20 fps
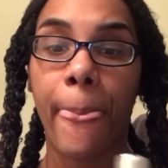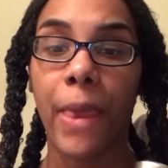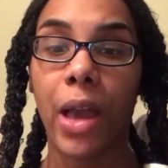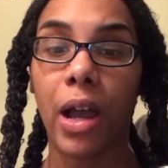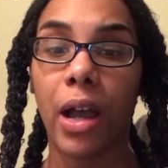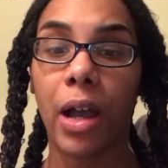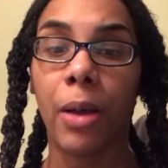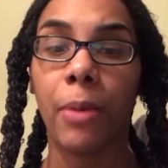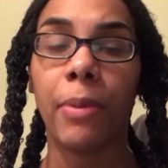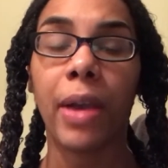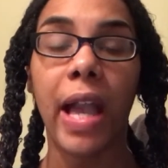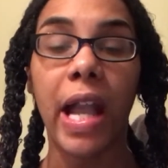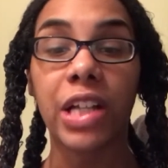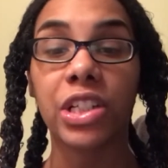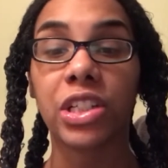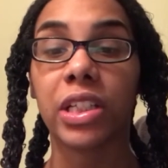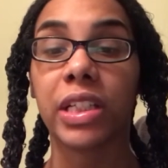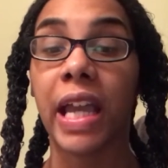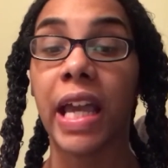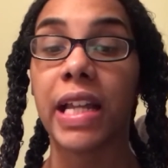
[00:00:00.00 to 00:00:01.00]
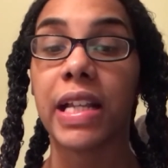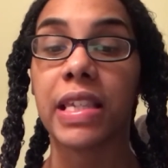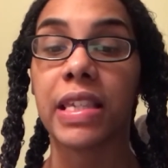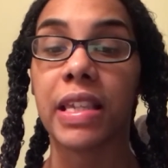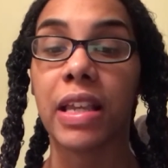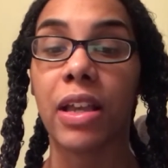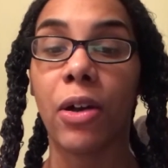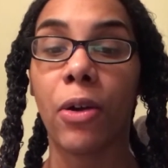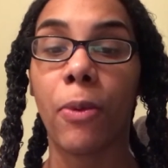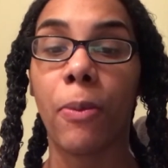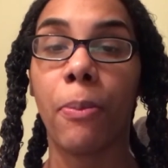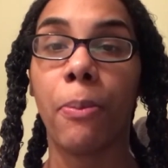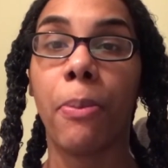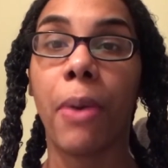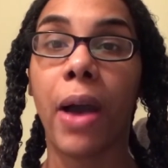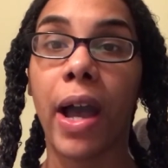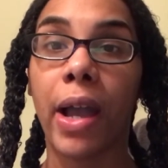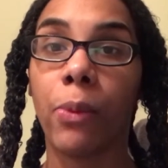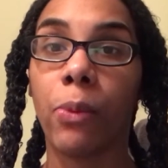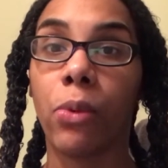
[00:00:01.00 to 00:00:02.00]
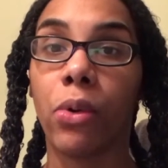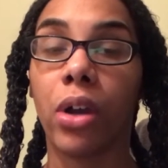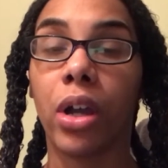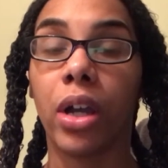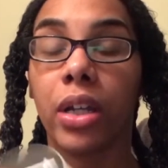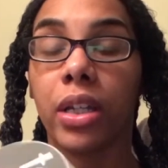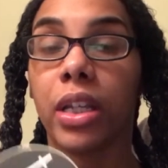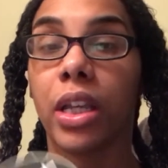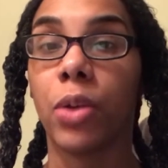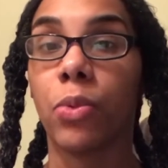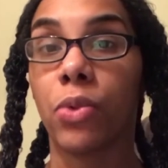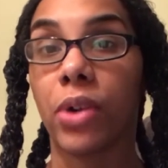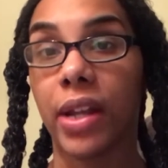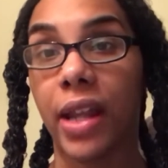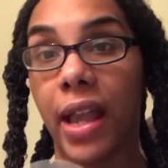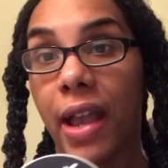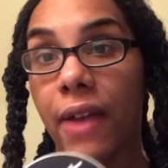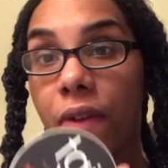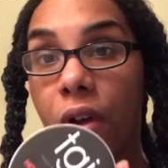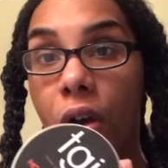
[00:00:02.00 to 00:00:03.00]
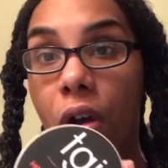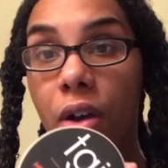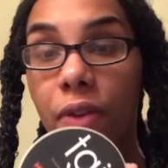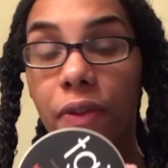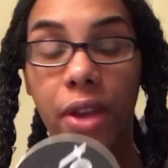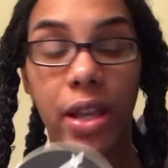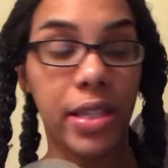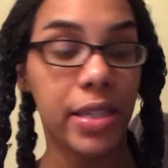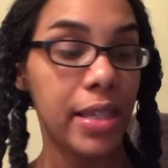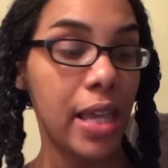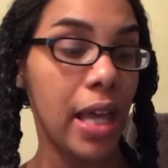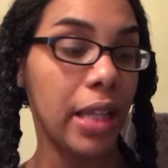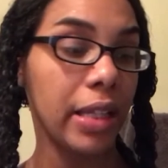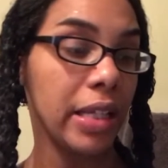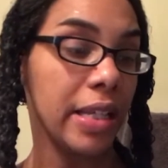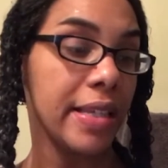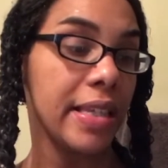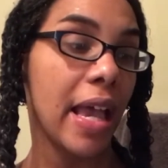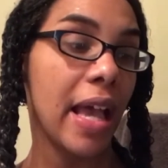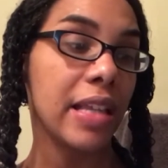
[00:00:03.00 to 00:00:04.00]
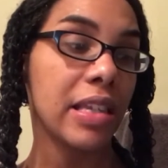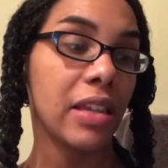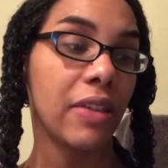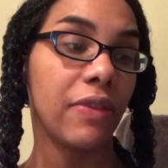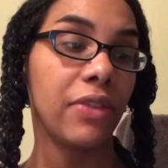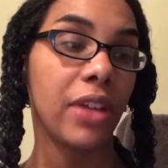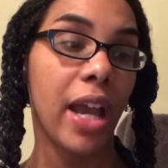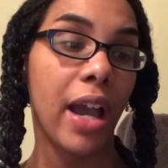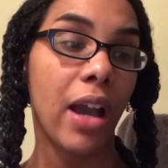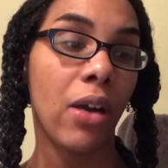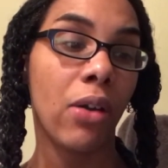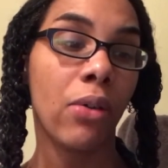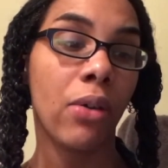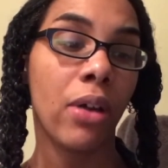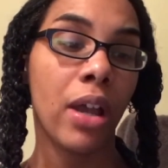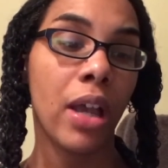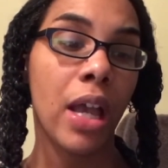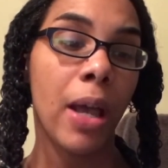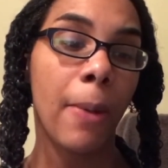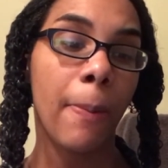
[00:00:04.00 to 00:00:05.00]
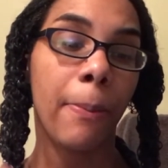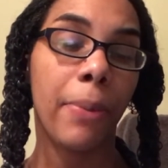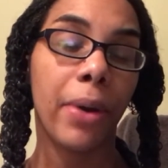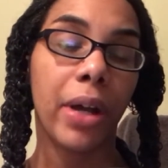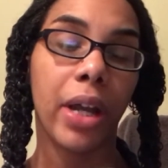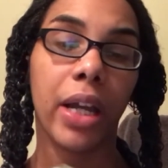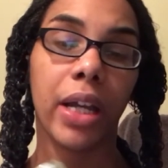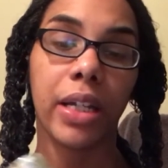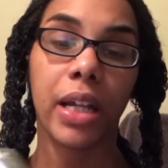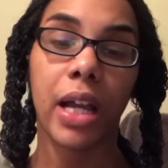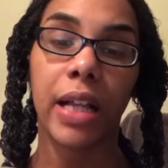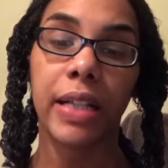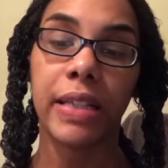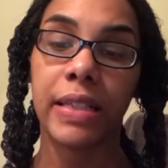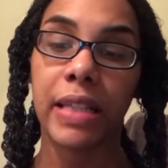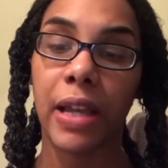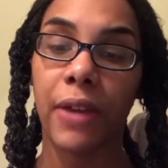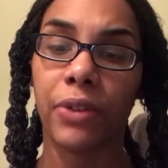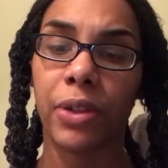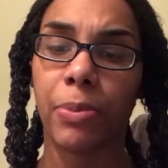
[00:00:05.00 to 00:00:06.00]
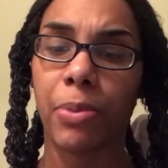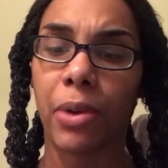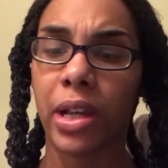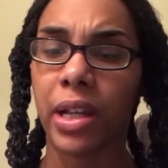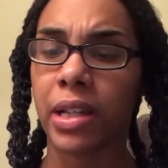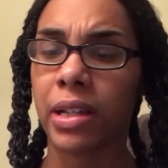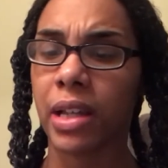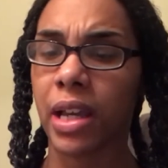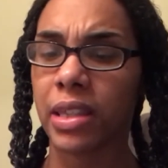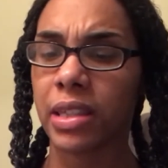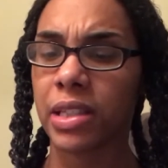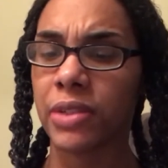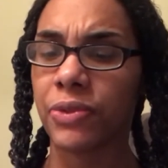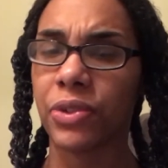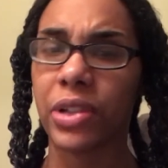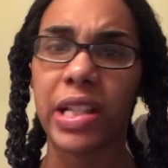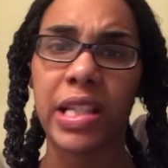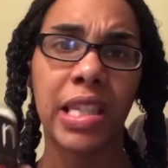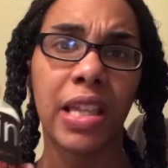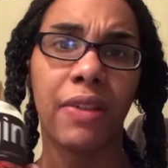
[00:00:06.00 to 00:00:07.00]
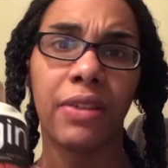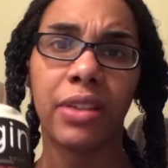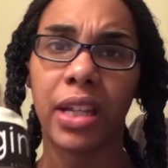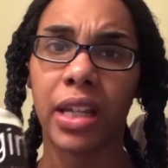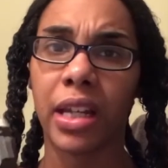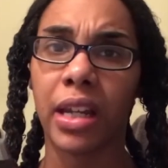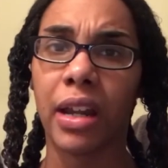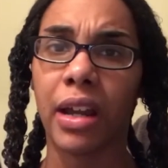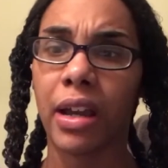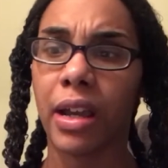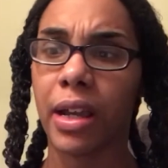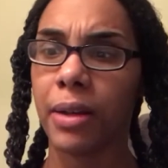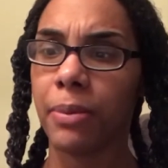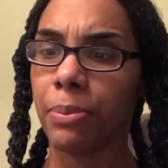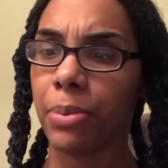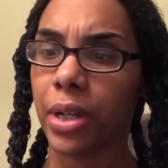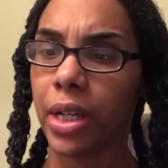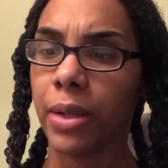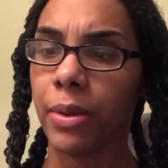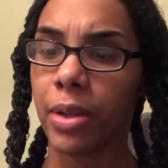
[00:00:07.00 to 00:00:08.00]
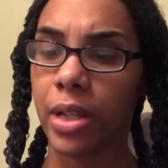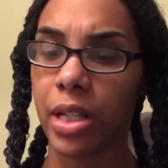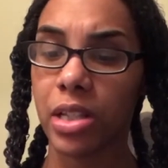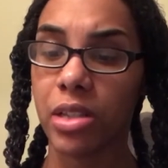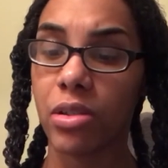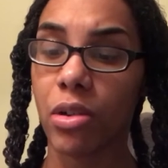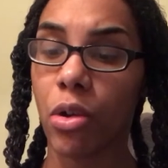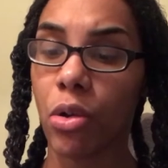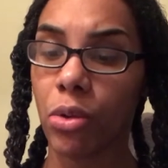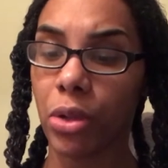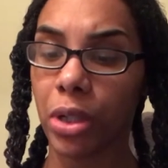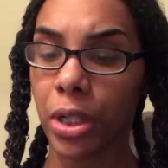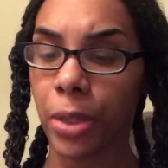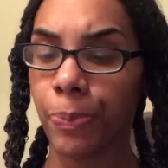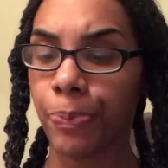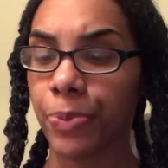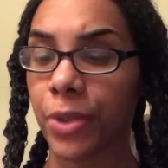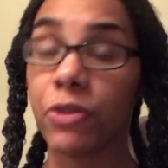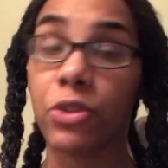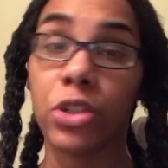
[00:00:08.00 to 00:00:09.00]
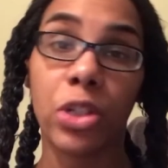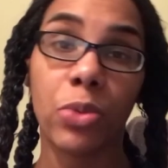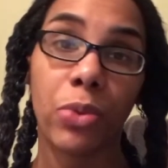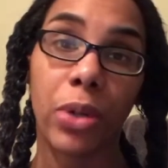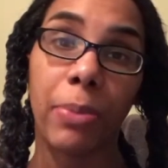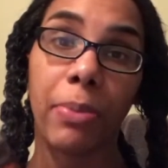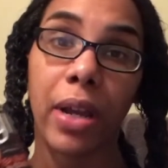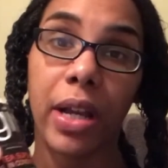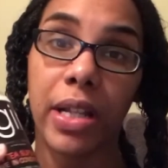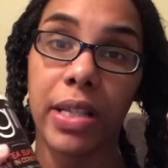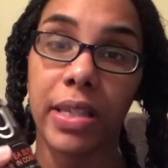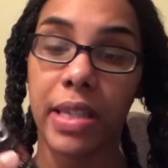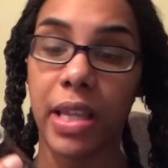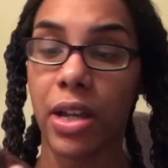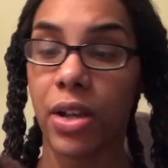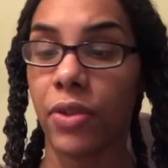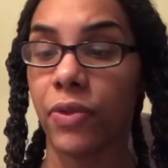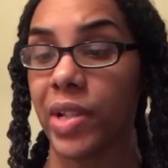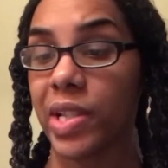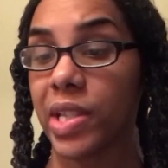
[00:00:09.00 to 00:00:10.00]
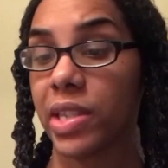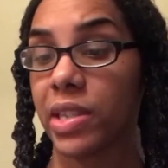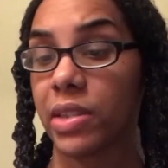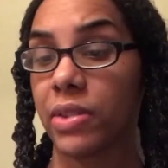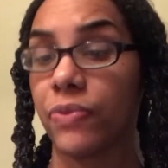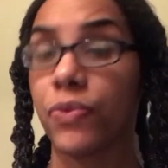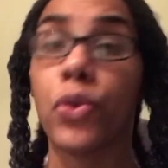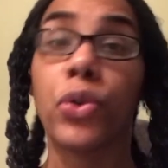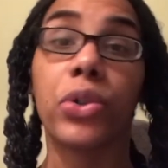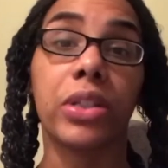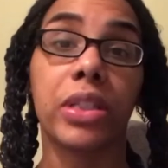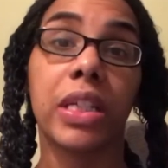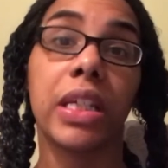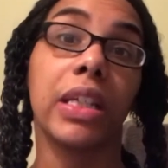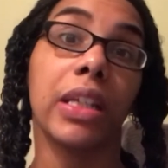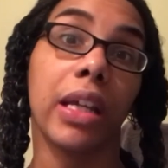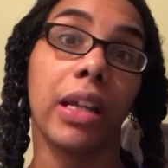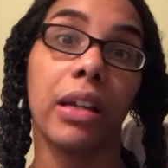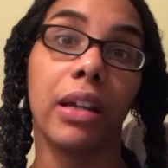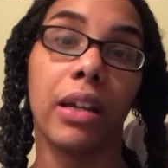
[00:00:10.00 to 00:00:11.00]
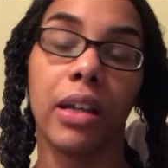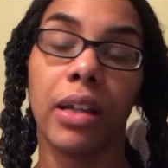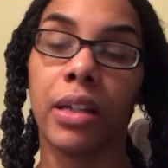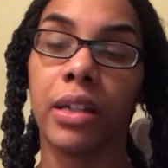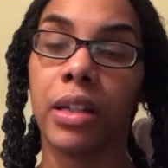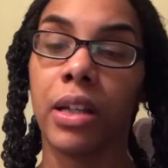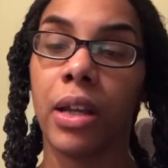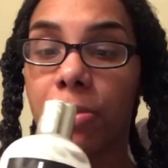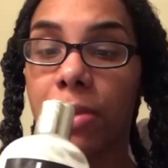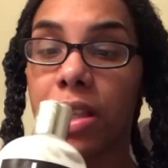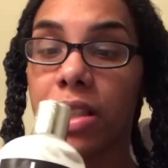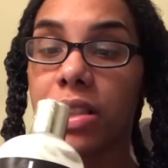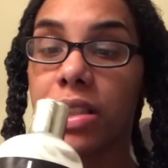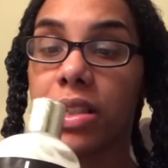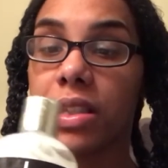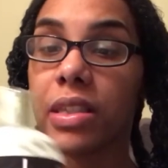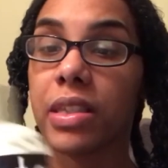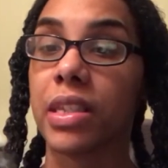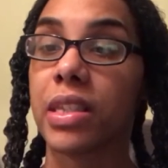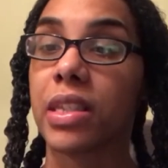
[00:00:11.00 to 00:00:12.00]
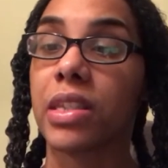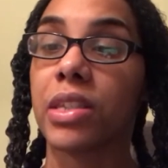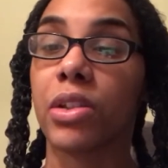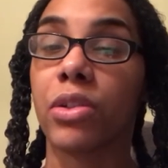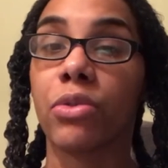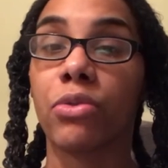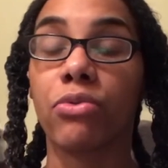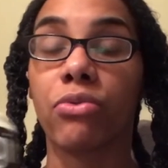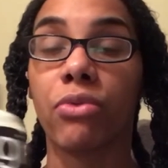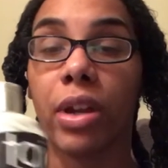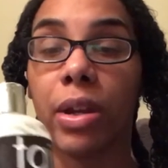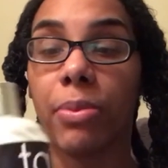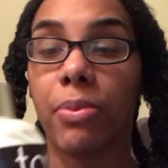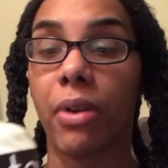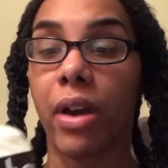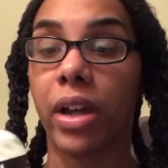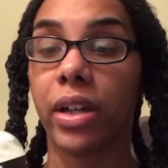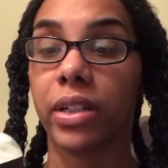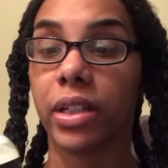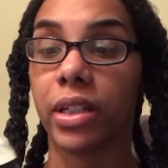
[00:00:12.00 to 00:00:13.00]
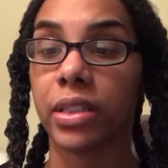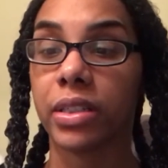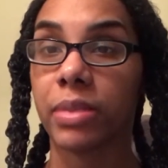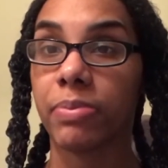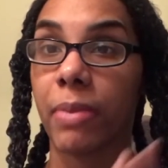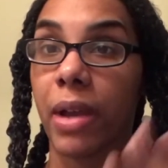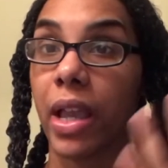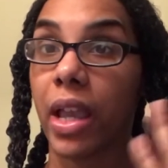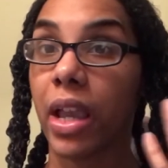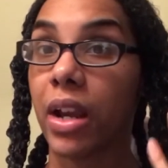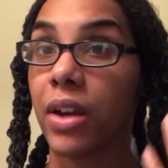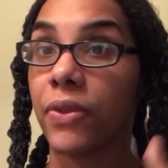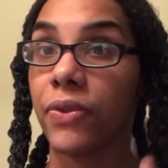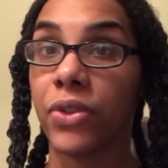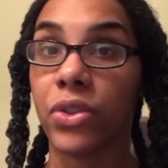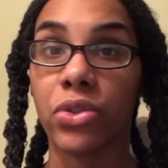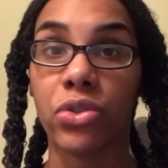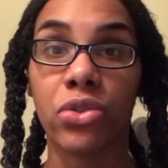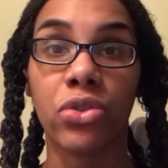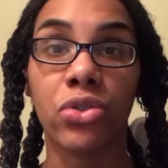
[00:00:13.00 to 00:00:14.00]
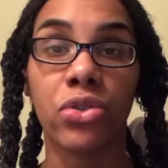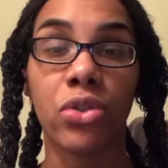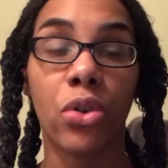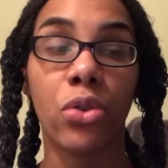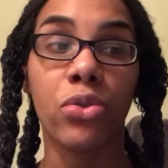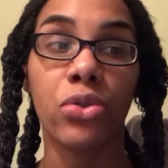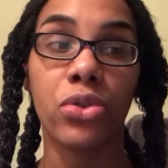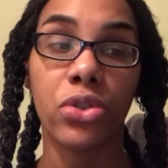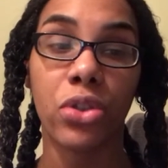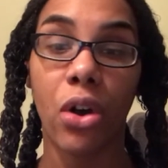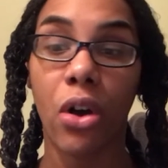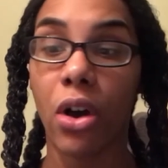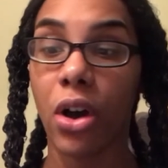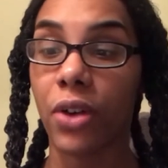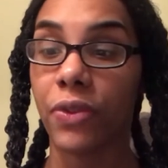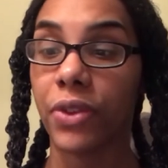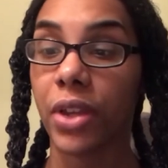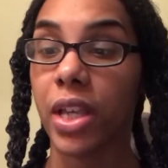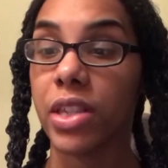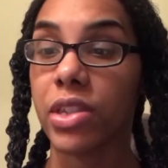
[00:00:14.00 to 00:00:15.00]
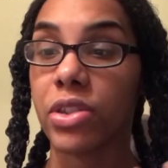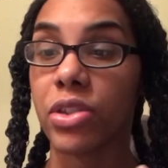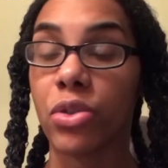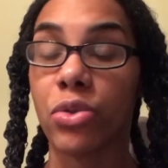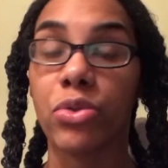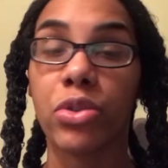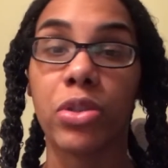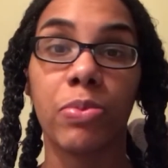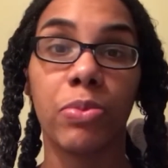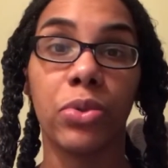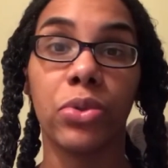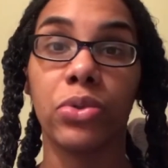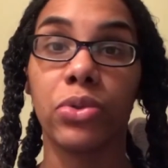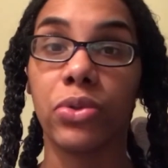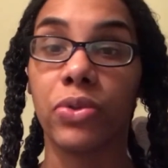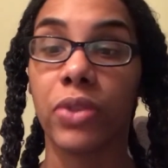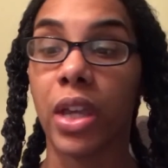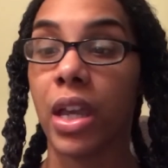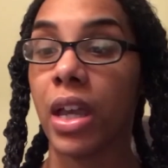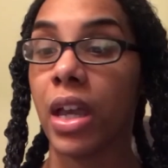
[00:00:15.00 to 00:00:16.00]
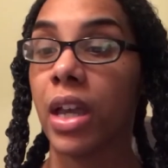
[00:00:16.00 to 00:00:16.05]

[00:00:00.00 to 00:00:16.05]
Actually, they had a sale, buy one get one half off at Sally's as of now, but I definitely probably got this for like $7.99, but it's only, if you just want to buy yourself, it's $14.99. Man, this is a great product. My hair feels so soft and so smooth.